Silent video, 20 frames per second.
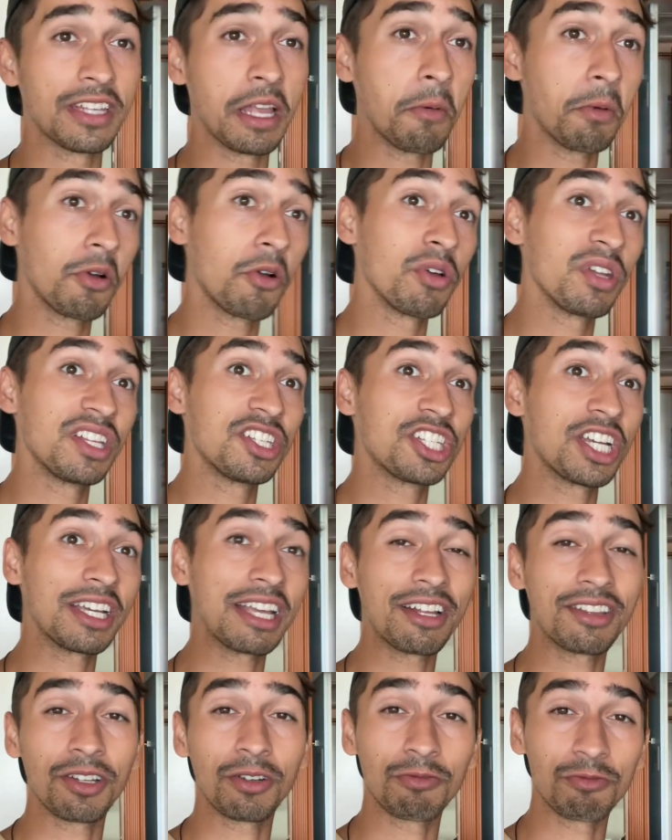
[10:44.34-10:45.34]
Now we're going to check
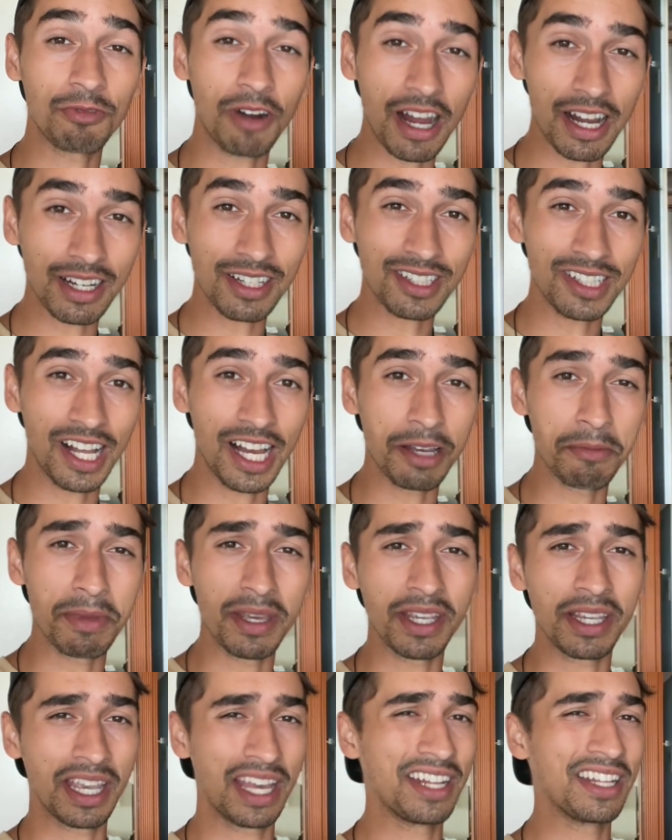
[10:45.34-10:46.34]
out the rock
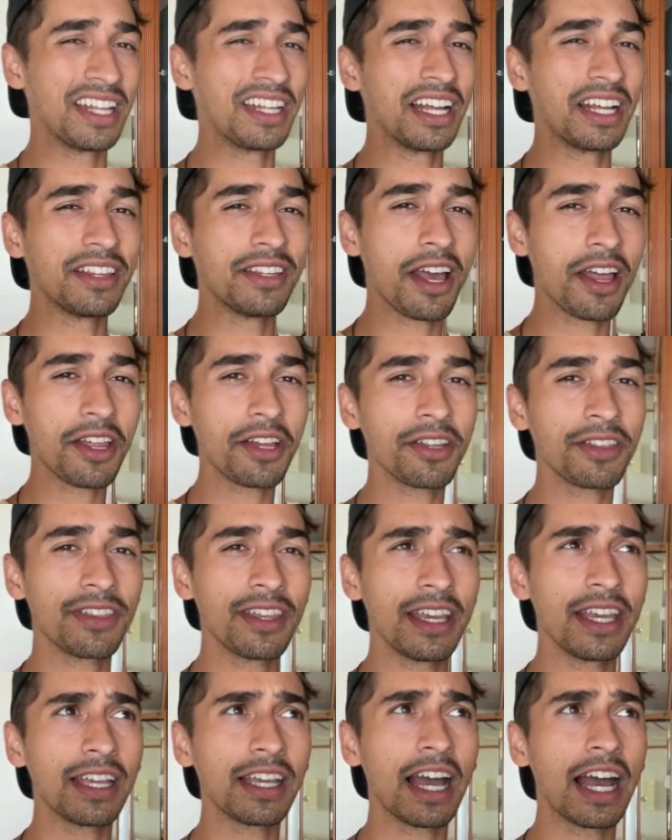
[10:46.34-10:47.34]
climbing. And then another
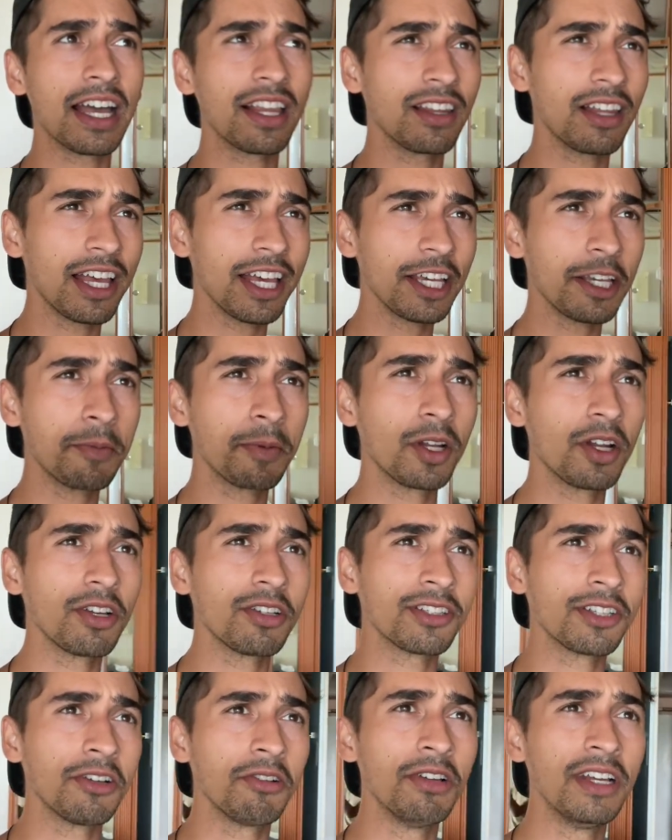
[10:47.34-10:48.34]
thing I like but
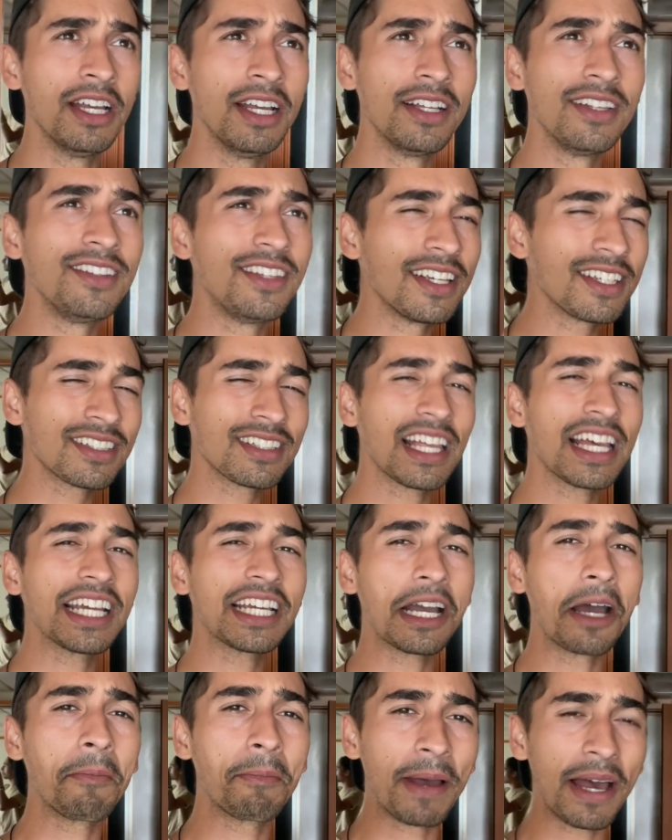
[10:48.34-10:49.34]
also
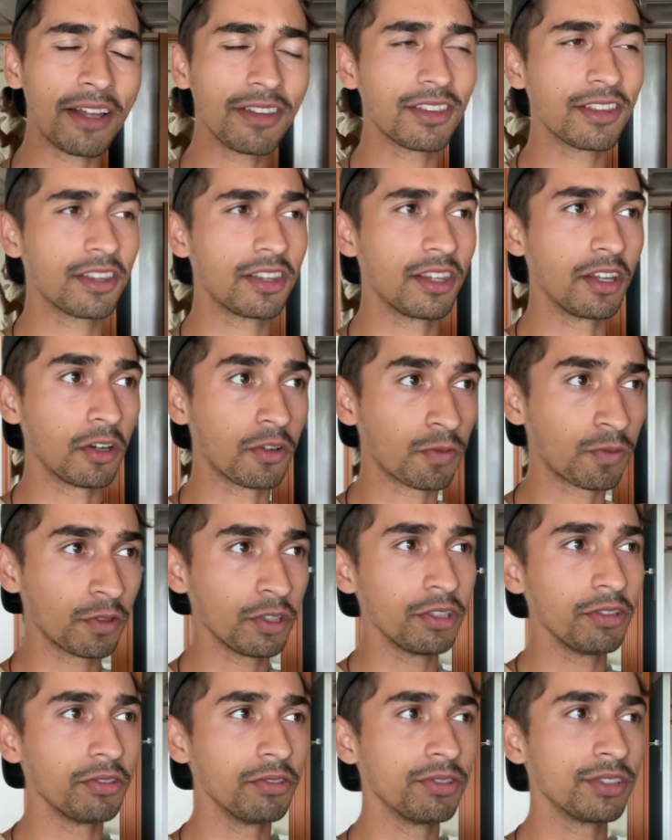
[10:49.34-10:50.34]
dislike about the
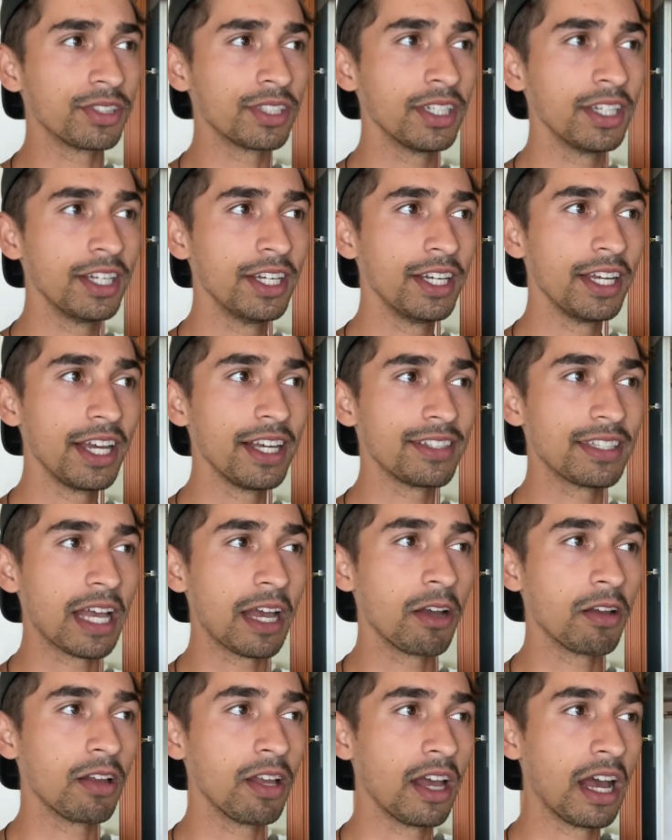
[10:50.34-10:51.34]
cruise is
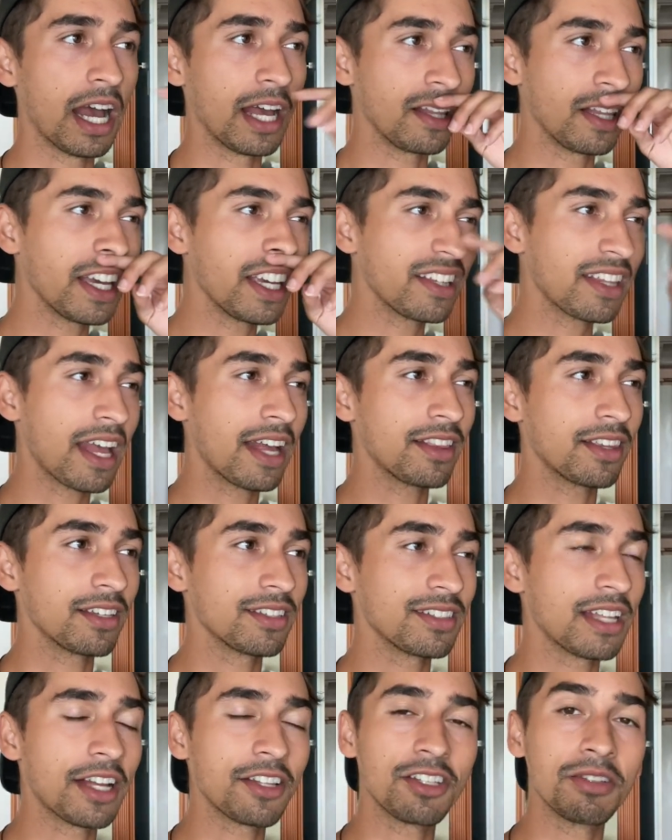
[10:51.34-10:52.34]
that I like that
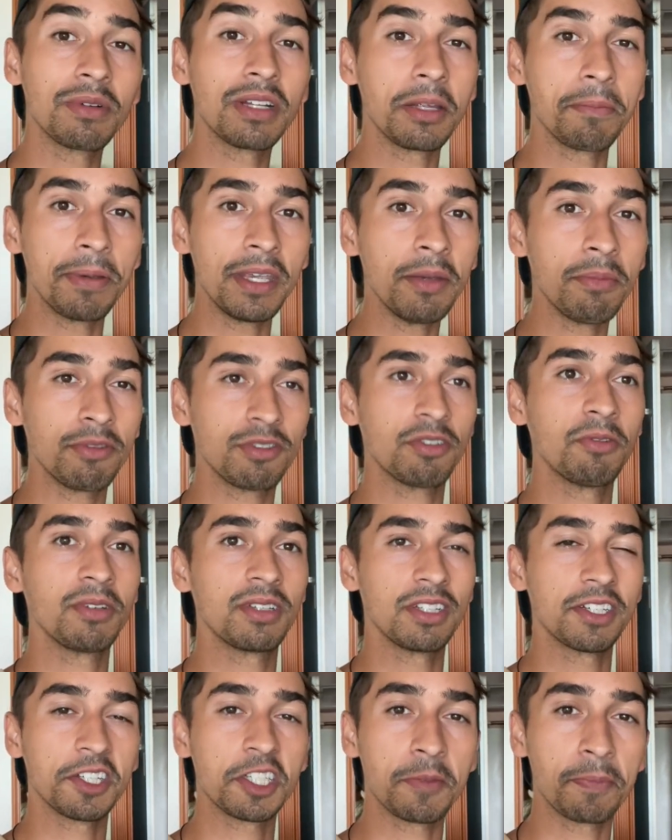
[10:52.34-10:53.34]
there's not too many people, so we
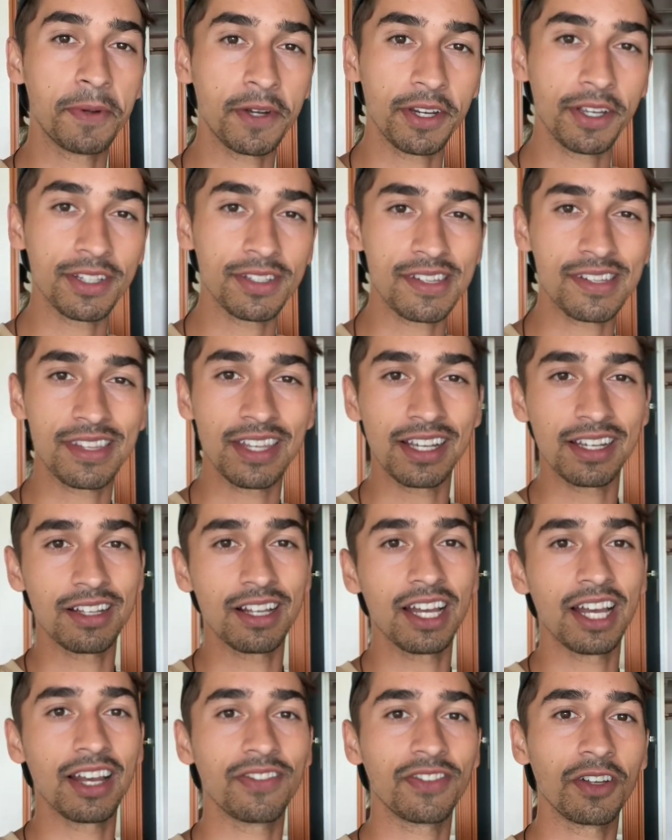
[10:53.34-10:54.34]
can experience this thing and
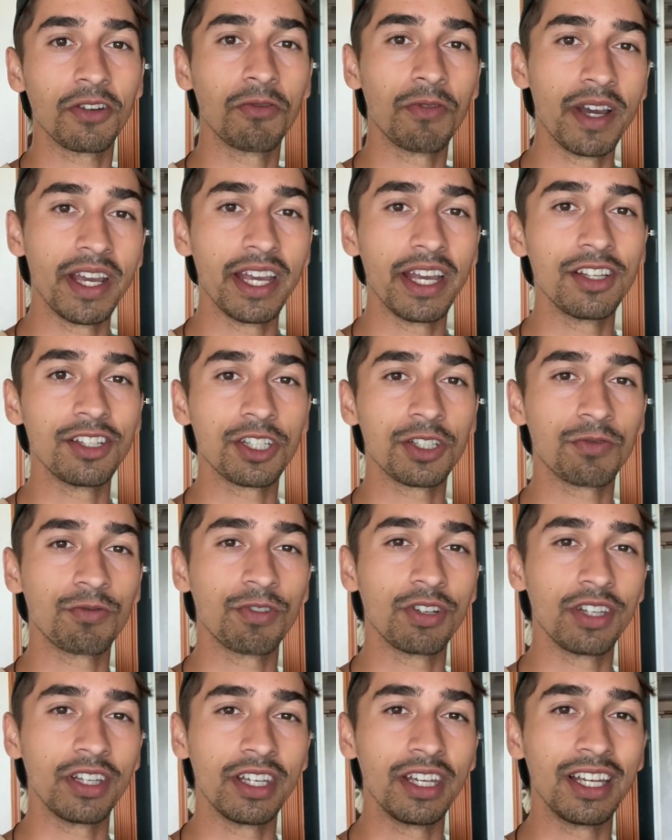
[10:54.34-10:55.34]
not have to wait and just
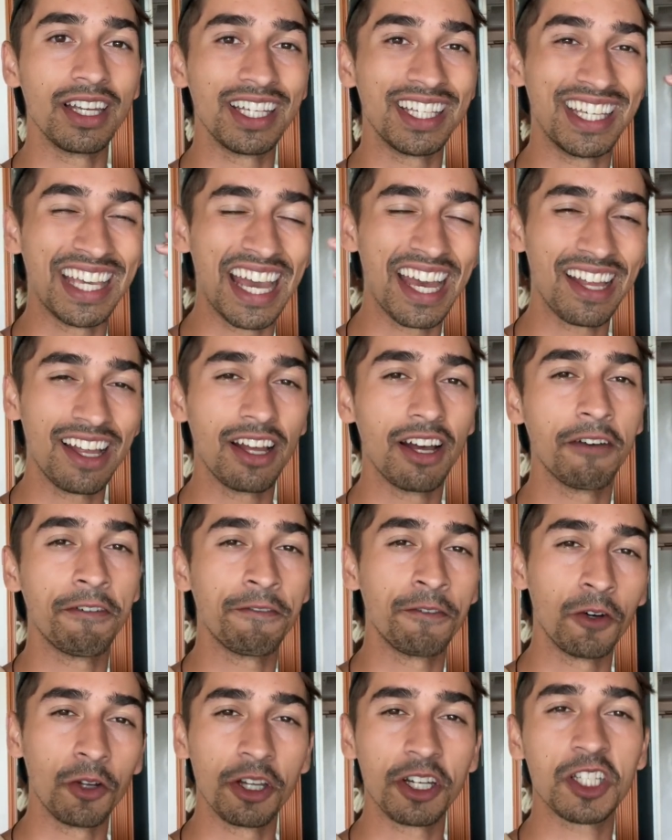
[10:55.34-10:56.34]
really get a
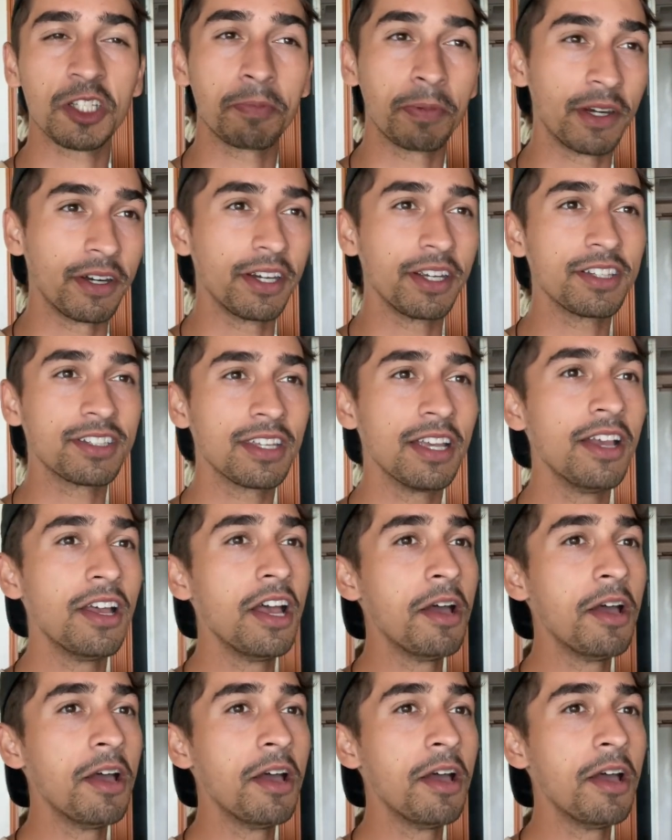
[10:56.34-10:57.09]
full experience.